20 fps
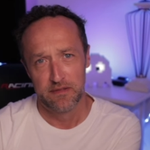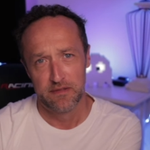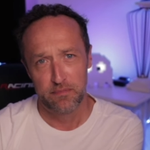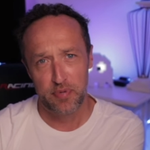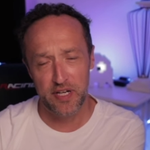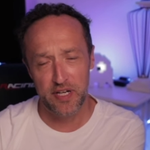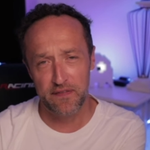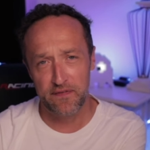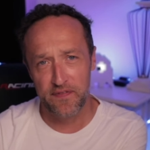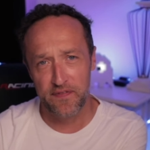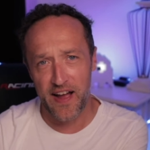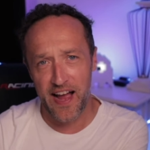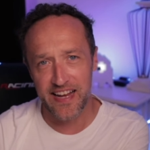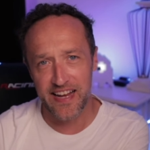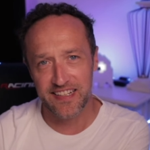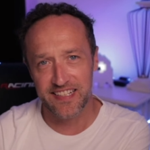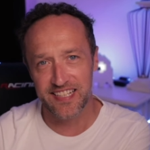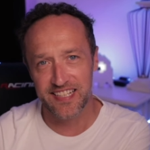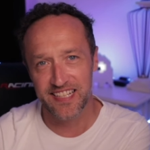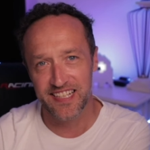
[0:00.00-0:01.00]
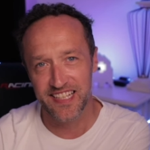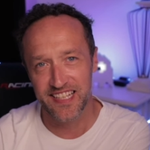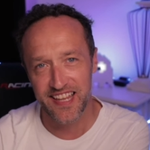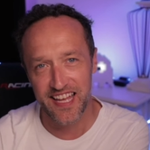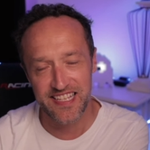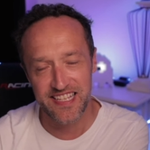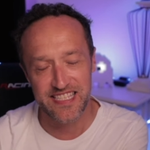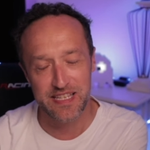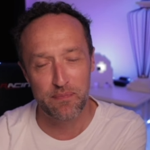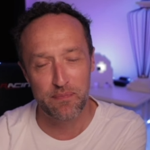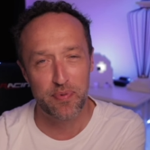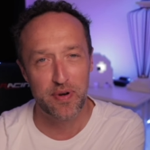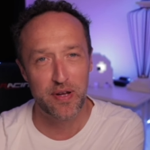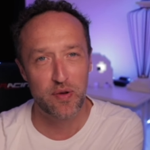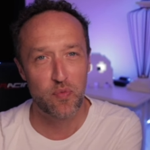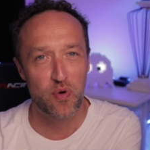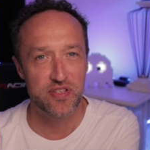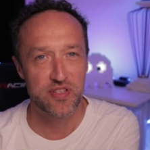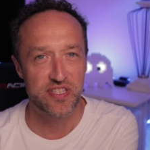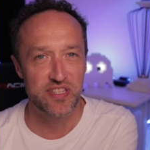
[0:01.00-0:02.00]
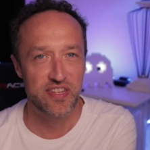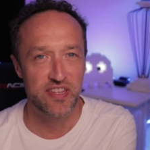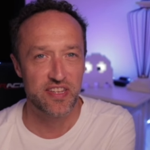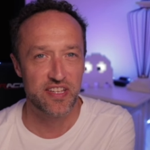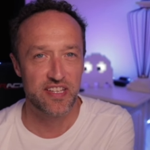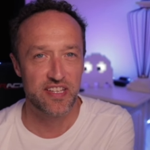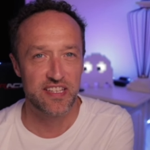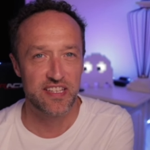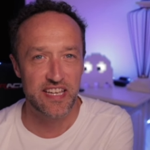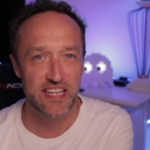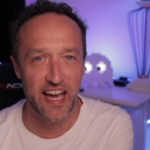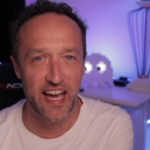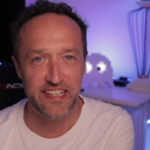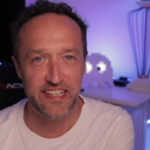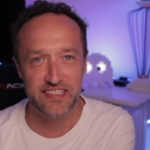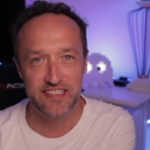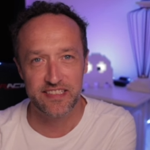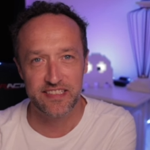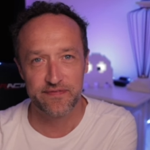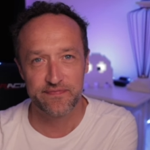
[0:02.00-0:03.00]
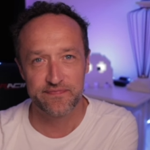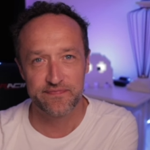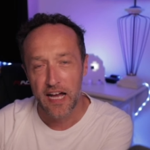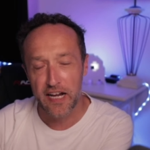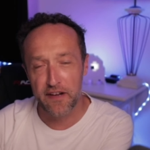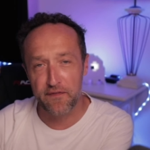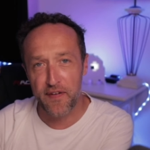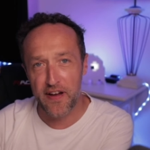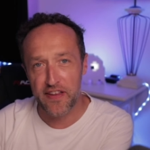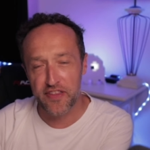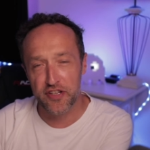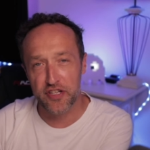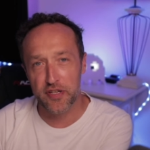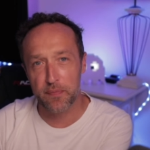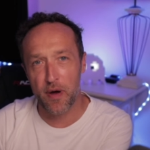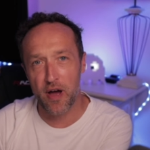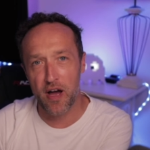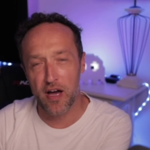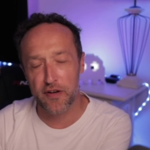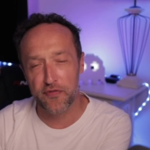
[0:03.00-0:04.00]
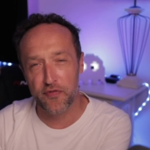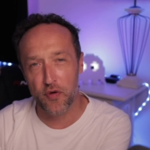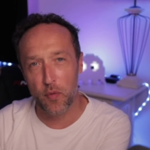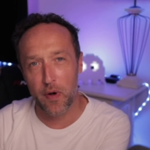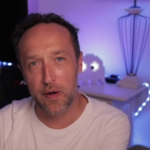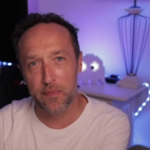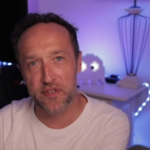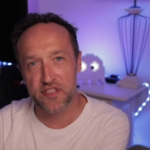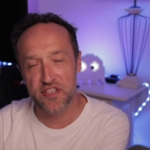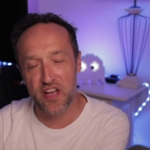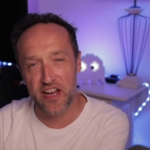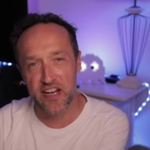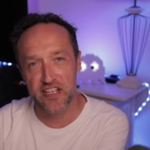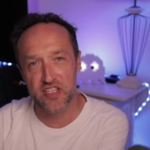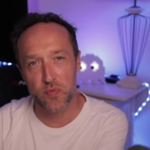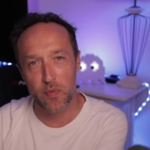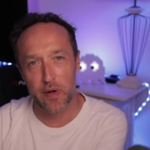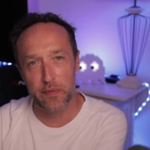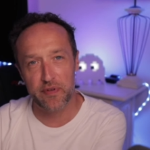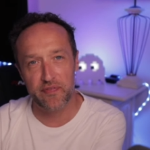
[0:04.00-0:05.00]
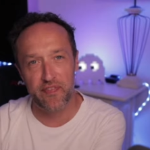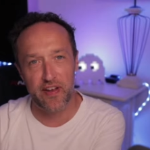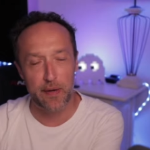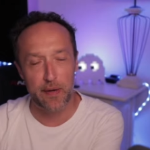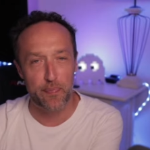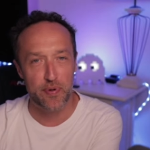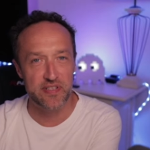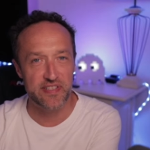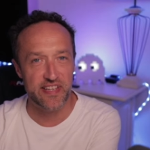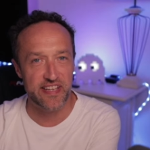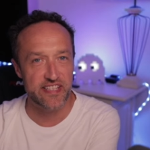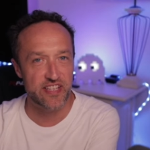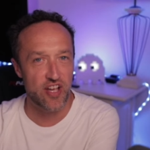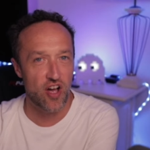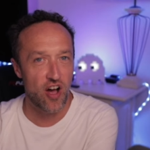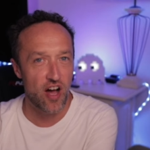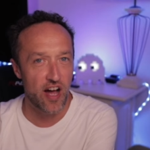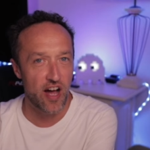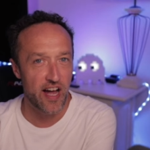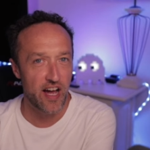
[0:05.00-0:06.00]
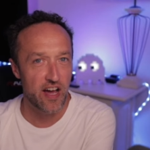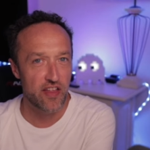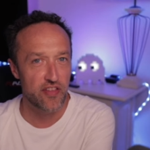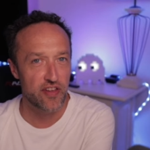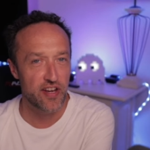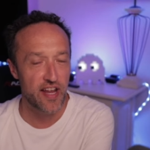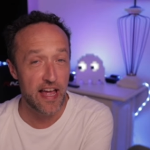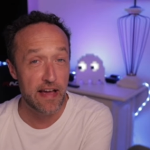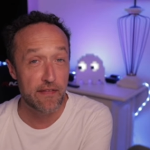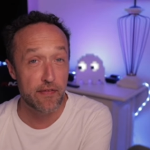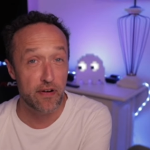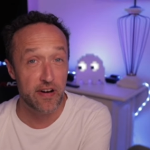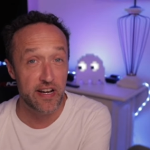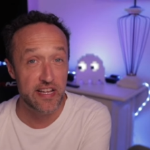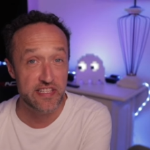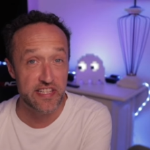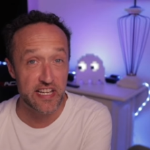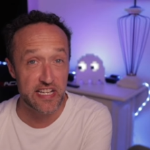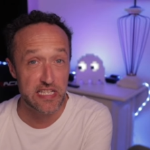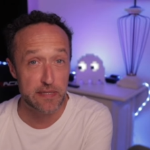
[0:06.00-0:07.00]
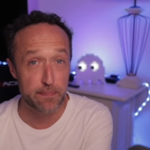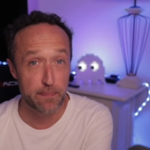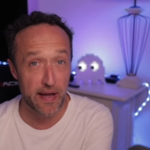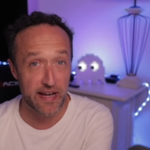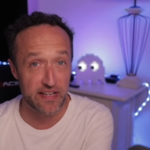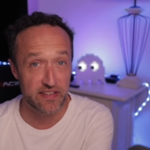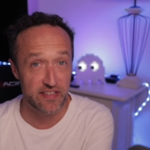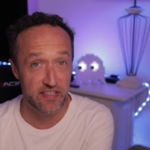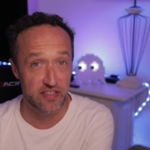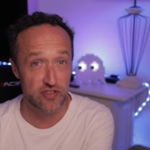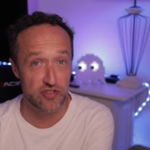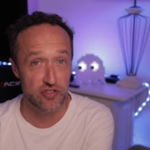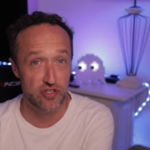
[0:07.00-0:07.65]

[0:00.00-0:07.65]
But in fact, that simply wasn't the case. And in fact, the demand for web designers and web developers is higher than ever, and it's expected